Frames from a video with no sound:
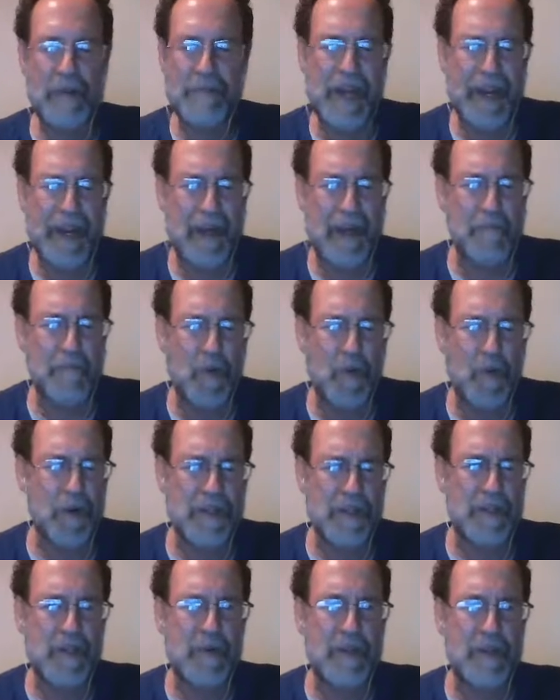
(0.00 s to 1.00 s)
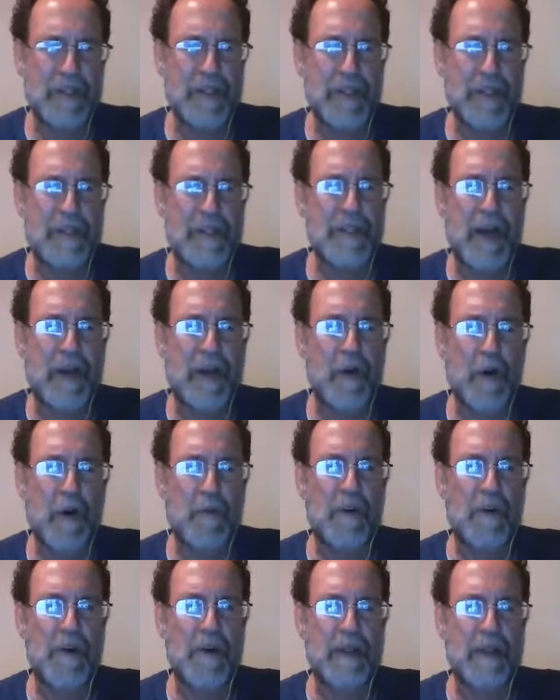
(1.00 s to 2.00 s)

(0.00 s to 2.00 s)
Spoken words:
I mean, I got more to do. It's not over.